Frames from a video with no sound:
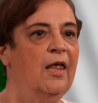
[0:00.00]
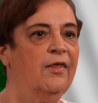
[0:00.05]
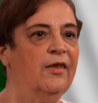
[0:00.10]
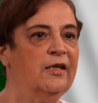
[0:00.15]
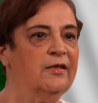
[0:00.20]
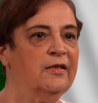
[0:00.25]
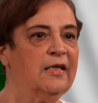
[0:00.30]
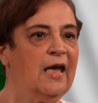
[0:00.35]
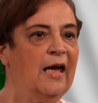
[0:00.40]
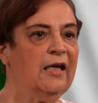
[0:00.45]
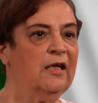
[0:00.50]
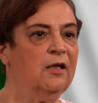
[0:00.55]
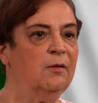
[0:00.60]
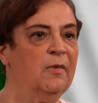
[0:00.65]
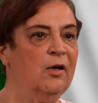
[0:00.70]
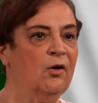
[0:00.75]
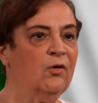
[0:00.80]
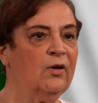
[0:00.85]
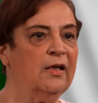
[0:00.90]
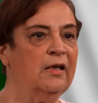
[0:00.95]
The Italian
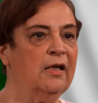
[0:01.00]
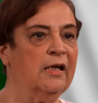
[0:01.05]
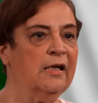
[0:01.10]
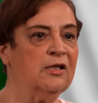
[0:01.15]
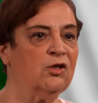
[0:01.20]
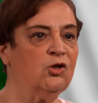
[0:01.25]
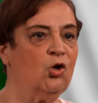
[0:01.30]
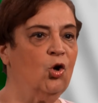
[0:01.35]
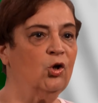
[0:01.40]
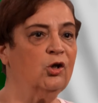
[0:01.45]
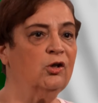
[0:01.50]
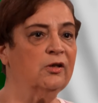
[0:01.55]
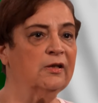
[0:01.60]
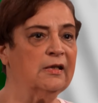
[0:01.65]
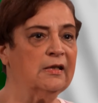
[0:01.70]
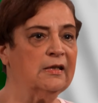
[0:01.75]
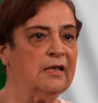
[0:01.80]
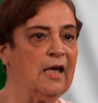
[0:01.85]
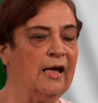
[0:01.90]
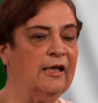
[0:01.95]
American Historical
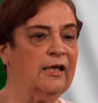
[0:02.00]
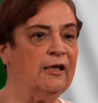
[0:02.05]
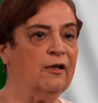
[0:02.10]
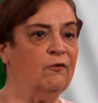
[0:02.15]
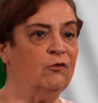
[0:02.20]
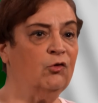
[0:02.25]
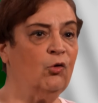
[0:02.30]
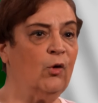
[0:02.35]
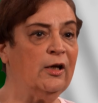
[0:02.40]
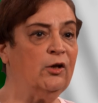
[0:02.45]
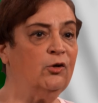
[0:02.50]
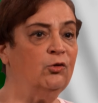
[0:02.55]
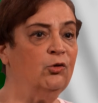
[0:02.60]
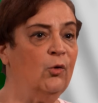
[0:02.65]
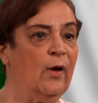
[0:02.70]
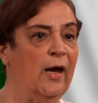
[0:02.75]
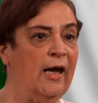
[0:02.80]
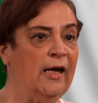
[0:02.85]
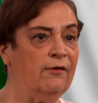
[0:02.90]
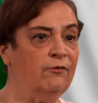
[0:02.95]
Society of Greater
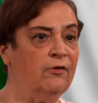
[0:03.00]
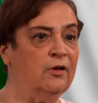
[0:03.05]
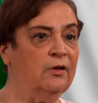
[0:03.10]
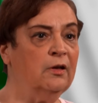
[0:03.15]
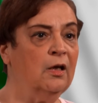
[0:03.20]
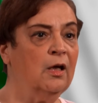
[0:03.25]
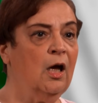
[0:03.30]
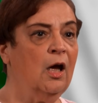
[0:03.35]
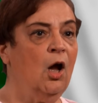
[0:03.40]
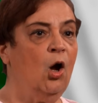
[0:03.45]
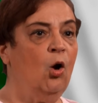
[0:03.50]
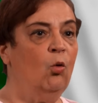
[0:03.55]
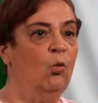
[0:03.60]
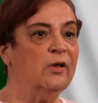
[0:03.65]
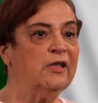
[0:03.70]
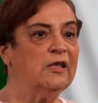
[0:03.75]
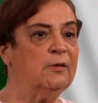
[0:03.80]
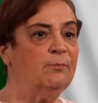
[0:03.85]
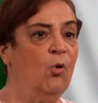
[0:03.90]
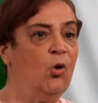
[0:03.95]
New Haven
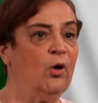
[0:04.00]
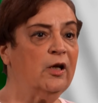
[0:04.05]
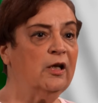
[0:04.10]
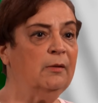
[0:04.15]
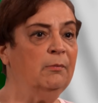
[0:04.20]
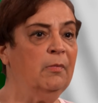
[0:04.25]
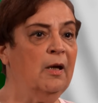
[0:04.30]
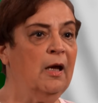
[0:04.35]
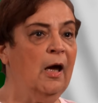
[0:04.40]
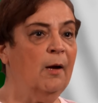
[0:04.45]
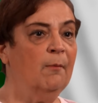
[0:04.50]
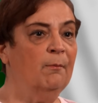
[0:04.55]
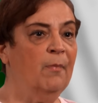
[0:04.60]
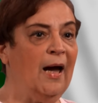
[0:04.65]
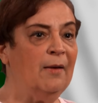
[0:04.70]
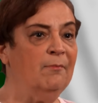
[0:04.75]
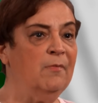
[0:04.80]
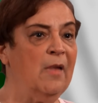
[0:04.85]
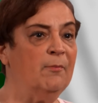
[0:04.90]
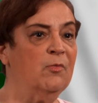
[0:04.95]
was supported
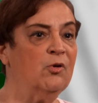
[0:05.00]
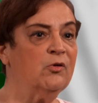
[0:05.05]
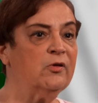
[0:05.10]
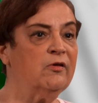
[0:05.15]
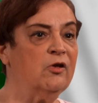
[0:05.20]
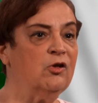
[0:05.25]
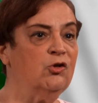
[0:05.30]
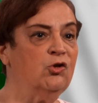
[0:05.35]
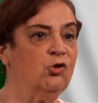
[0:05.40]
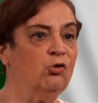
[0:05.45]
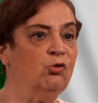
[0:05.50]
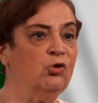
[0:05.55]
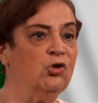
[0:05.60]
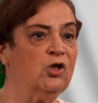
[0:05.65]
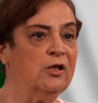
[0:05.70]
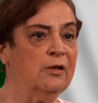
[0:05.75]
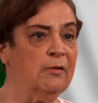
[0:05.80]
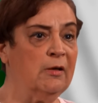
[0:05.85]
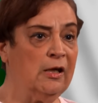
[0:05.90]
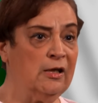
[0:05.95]
by members of the Jewish
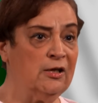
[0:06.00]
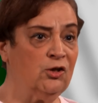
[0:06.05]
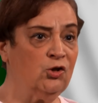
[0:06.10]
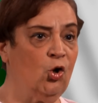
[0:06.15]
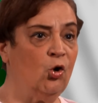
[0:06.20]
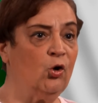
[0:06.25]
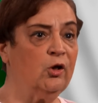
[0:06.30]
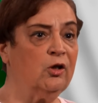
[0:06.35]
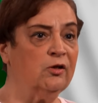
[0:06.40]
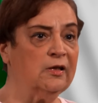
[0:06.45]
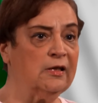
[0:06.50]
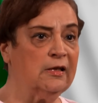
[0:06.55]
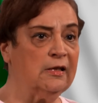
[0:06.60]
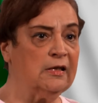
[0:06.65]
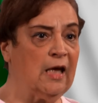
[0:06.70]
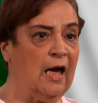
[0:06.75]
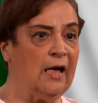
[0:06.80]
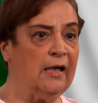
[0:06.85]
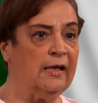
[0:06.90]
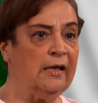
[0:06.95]
Historical
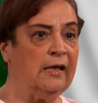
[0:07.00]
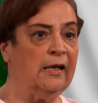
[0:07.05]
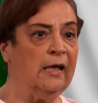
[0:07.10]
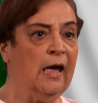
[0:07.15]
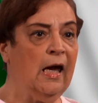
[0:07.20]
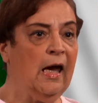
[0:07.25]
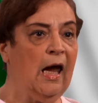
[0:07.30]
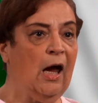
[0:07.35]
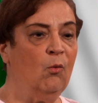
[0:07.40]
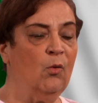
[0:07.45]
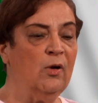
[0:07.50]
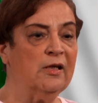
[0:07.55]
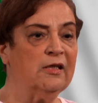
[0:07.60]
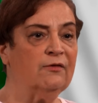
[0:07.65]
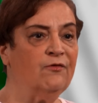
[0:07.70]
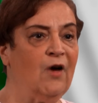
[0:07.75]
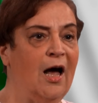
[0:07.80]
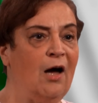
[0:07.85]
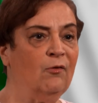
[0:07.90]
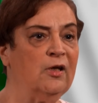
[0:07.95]
Society and was
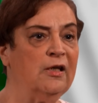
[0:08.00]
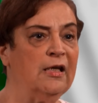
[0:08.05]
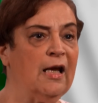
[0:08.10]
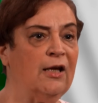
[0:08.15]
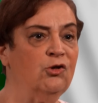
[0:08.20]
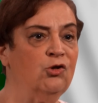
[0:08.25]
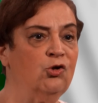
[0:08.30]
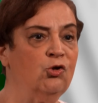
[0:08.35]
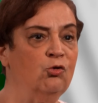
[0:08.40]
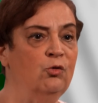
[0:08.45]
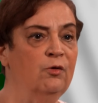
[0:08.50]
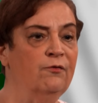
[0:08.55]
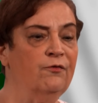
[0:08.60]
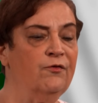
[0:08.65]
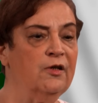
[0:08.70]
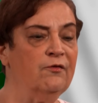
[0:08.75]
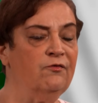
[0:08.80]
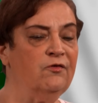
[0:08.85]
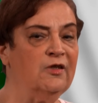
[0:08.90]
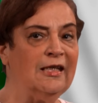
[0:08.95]
founded on June
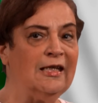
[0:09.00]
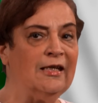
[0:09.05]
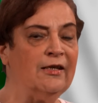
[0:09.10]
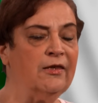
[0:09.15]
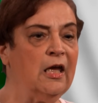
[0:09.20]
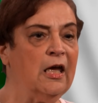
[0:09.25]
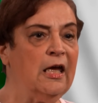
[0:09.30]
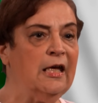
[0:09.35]
15,